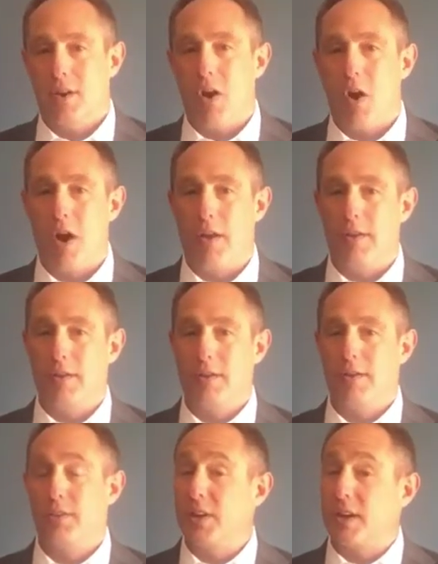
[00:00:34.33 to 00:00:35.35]
on
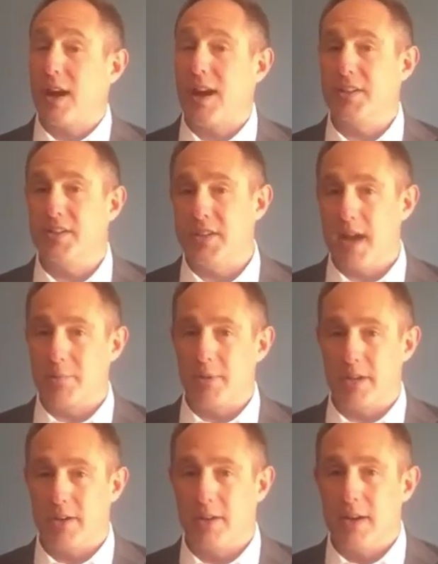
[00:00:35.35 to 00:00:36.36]
the concept
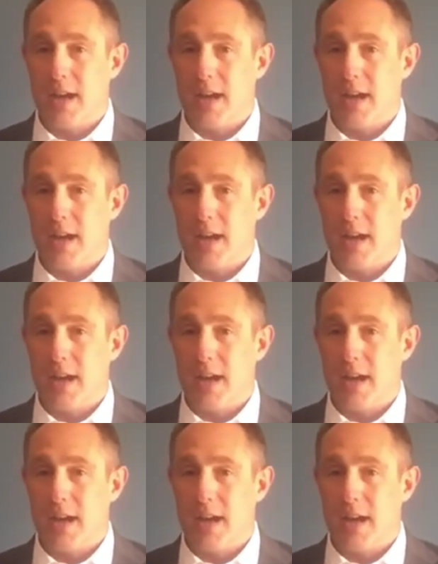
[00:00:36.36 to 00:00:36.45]
here